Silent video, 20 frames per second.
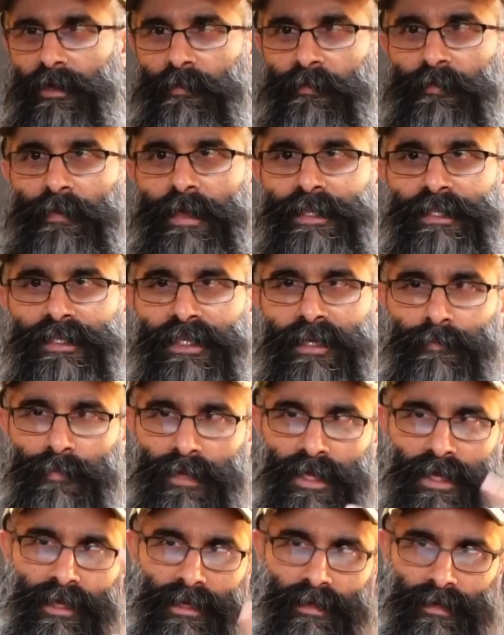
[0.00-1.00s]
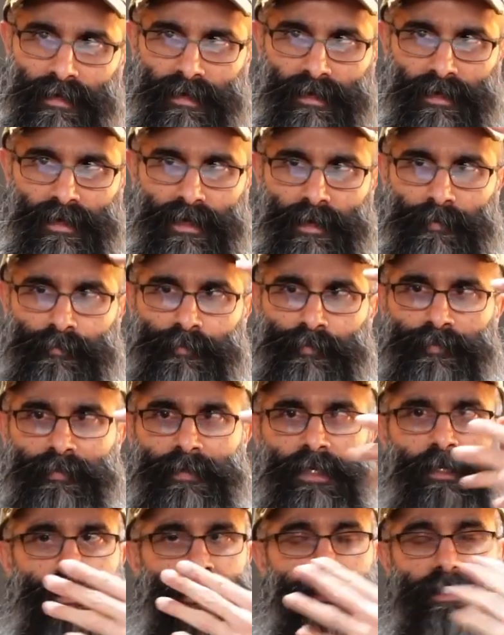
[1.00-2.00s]
facing me.
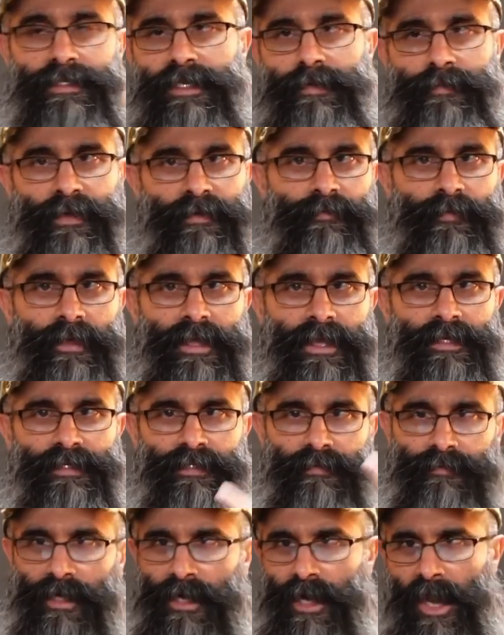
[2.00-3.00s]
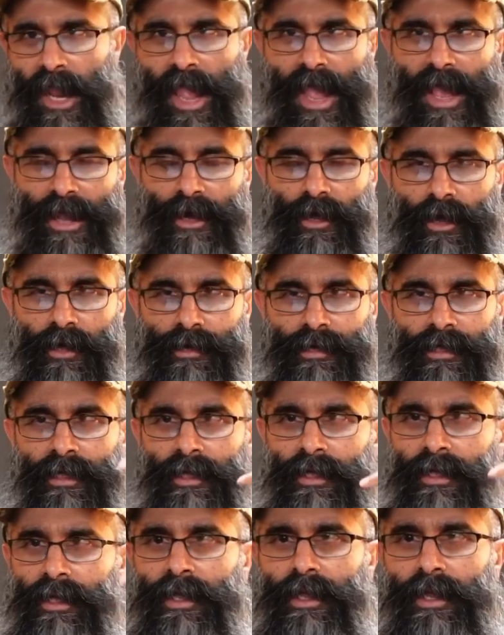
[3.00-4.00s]
As you can see my face, I've got a hat on,
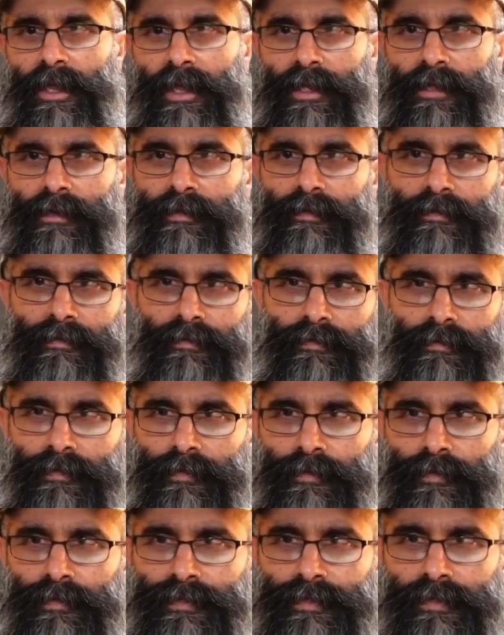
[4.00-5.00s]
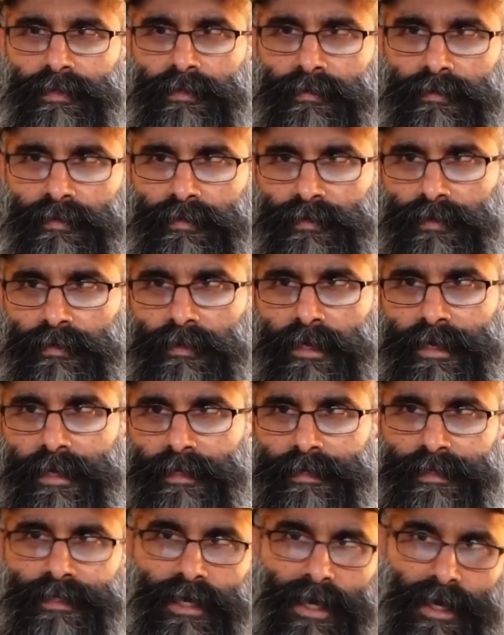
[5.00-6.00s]
and there's a light
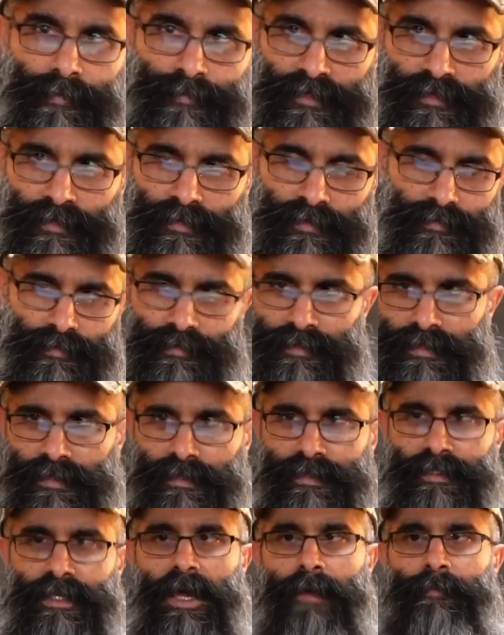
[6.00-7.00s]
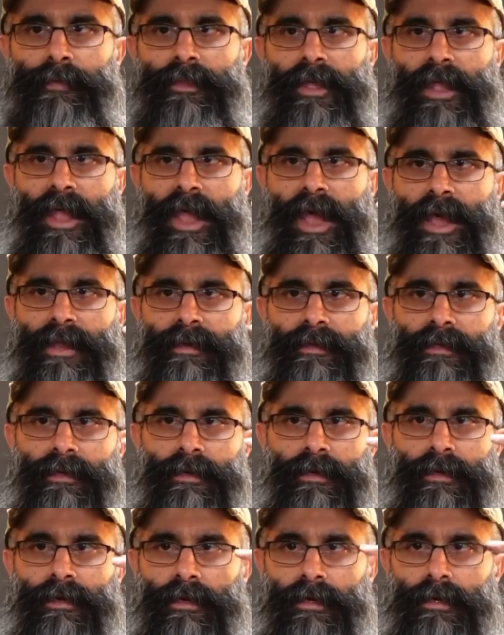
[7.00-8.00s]
on top, so you see the top of the hat.
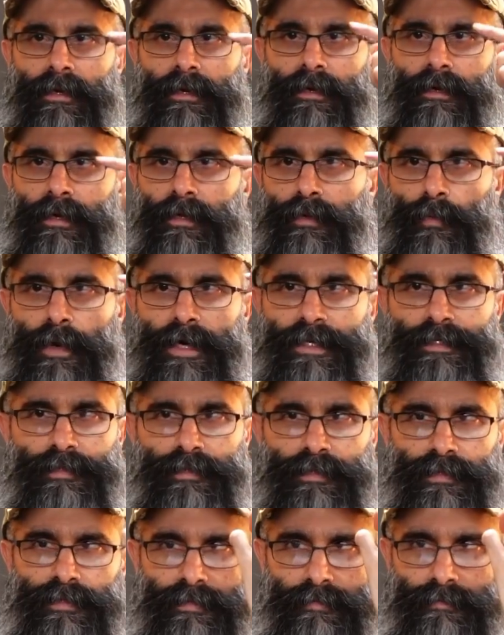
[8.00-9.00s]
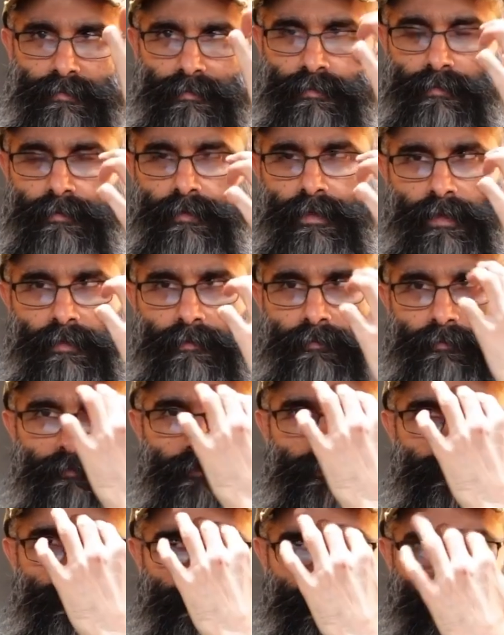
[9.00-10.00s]
Otherwise you just, you know,
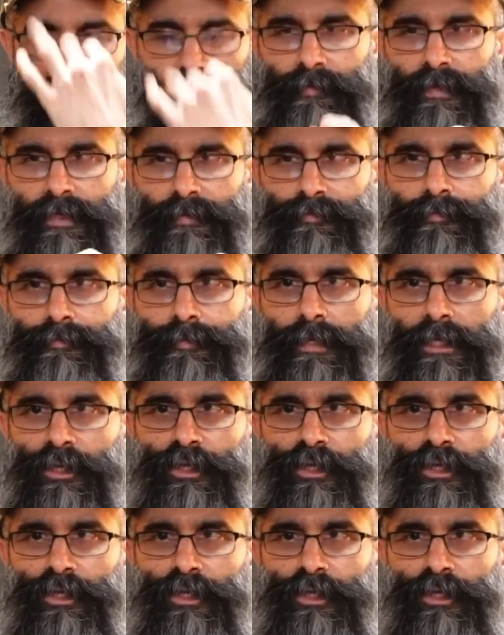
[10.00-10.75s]
have these big